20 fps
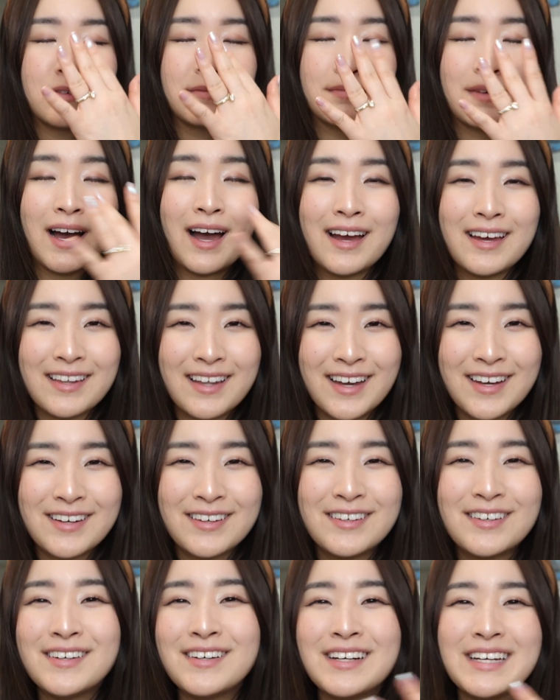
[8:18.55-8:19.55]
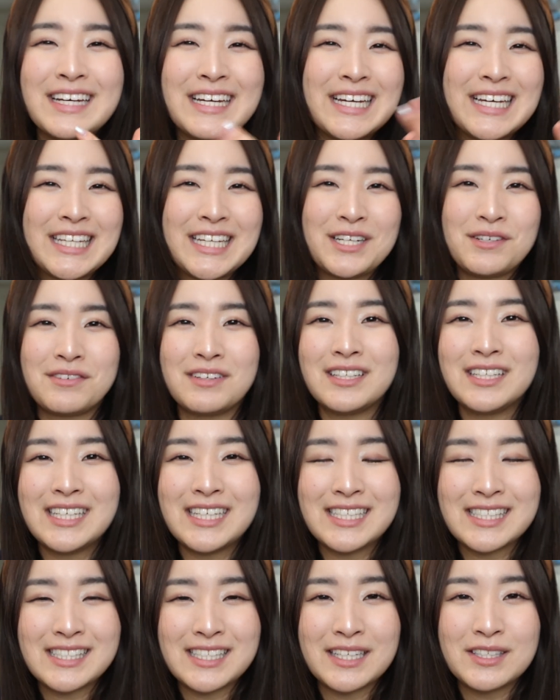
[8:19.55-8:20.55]
highlighter that really
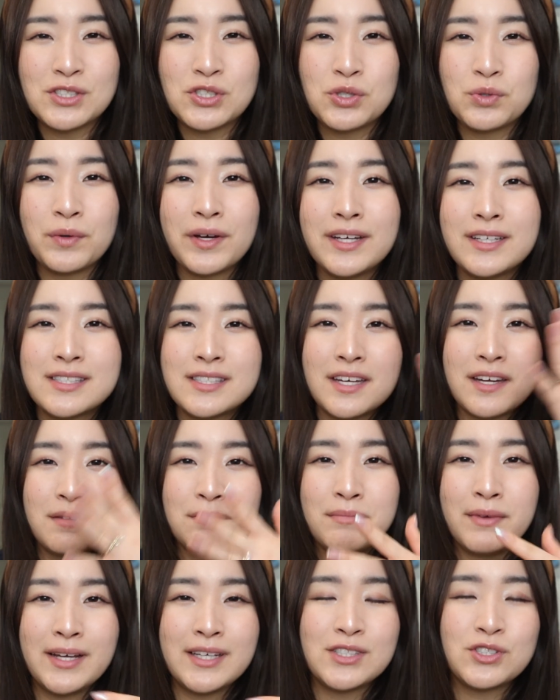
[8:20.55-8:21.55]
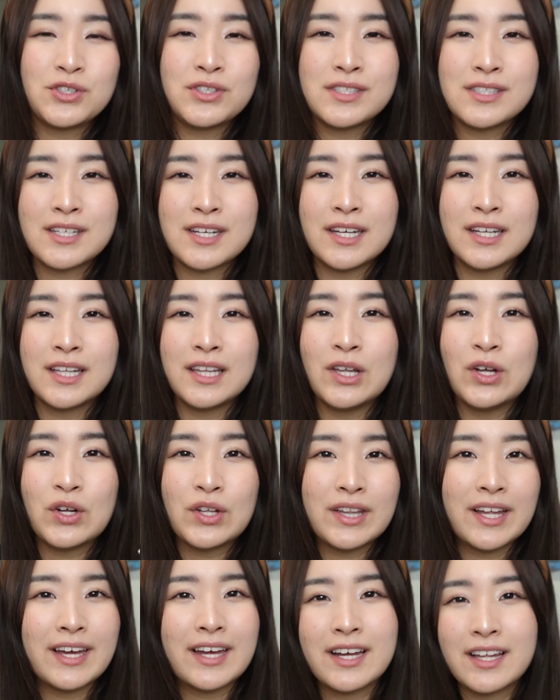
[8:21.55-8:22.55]
accentuates and makes your skin
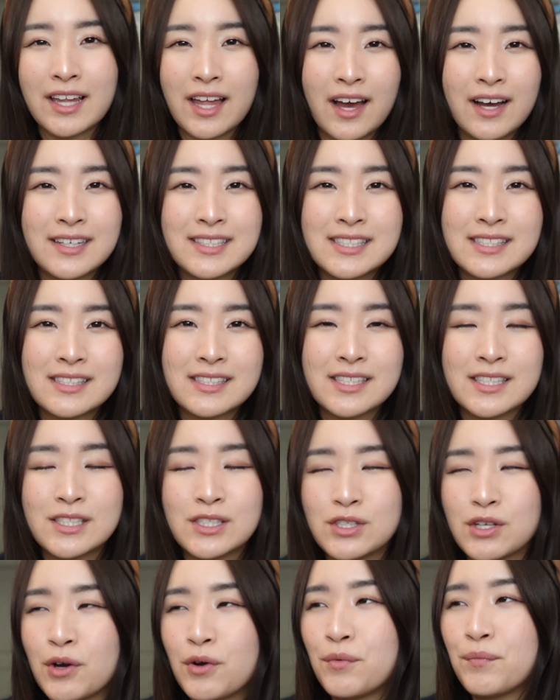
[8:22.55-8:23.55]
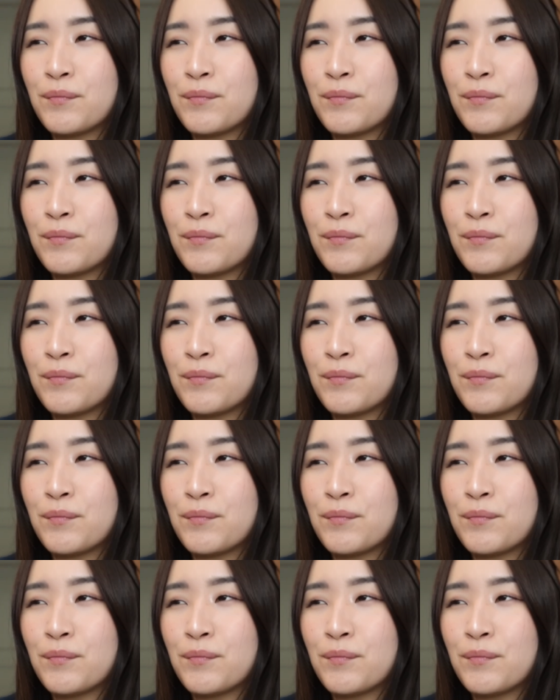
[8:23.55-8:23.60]
look like glass. So